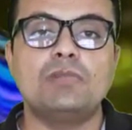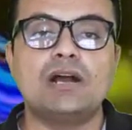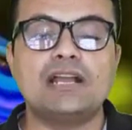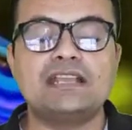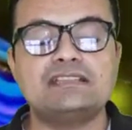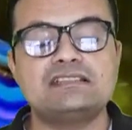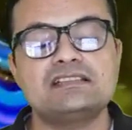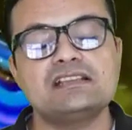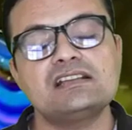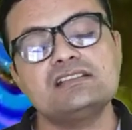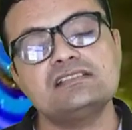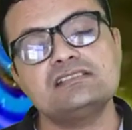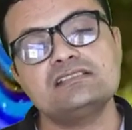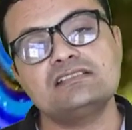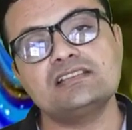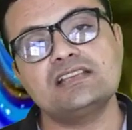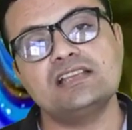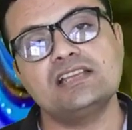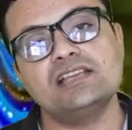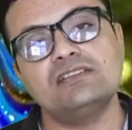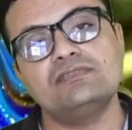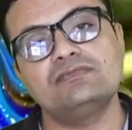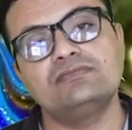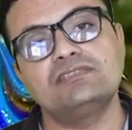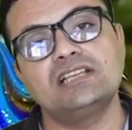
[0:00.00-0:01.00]
By
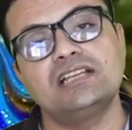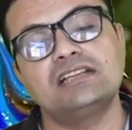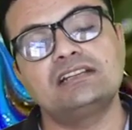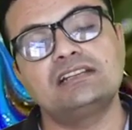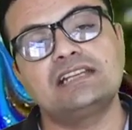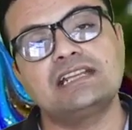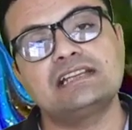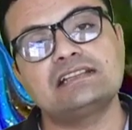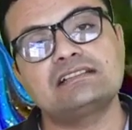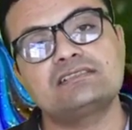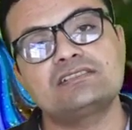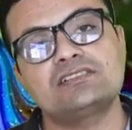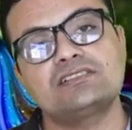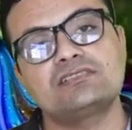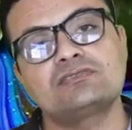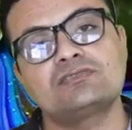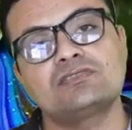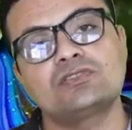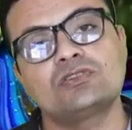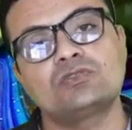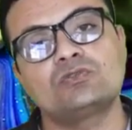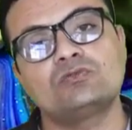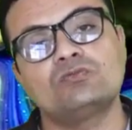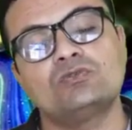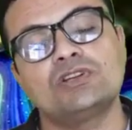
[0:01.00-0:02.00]
chance, if the test is
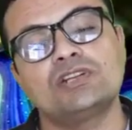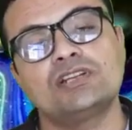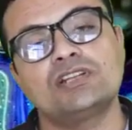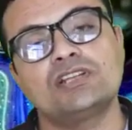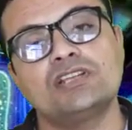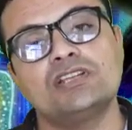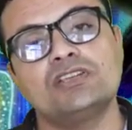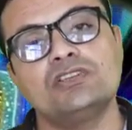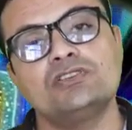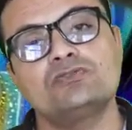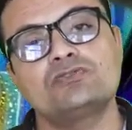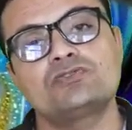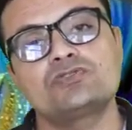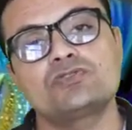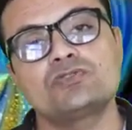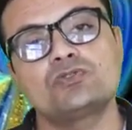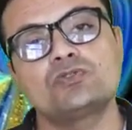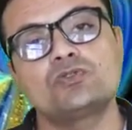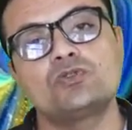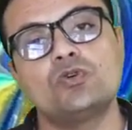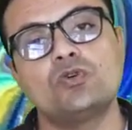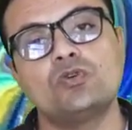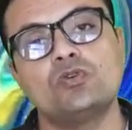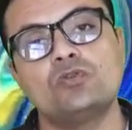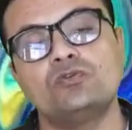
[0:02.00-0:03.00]
not working, you
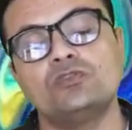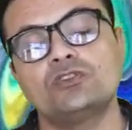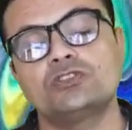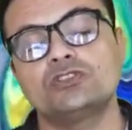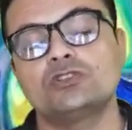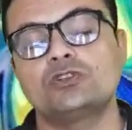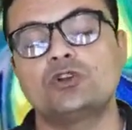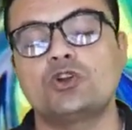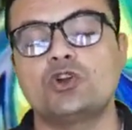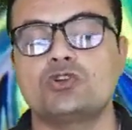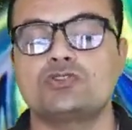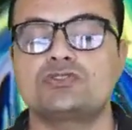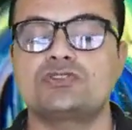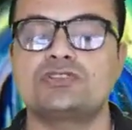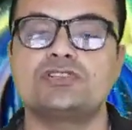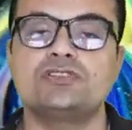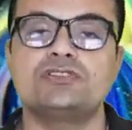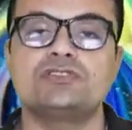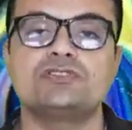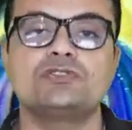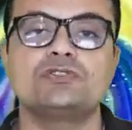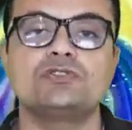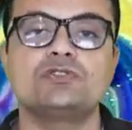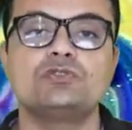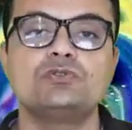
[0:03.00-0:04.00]
should go for the
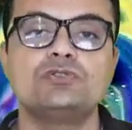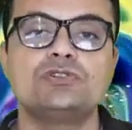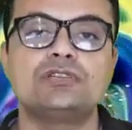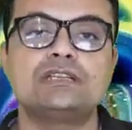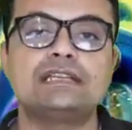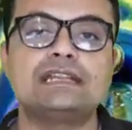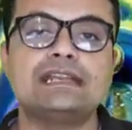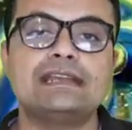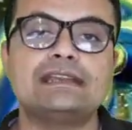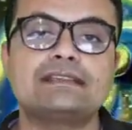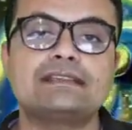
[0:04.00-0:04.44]
Cauchy's root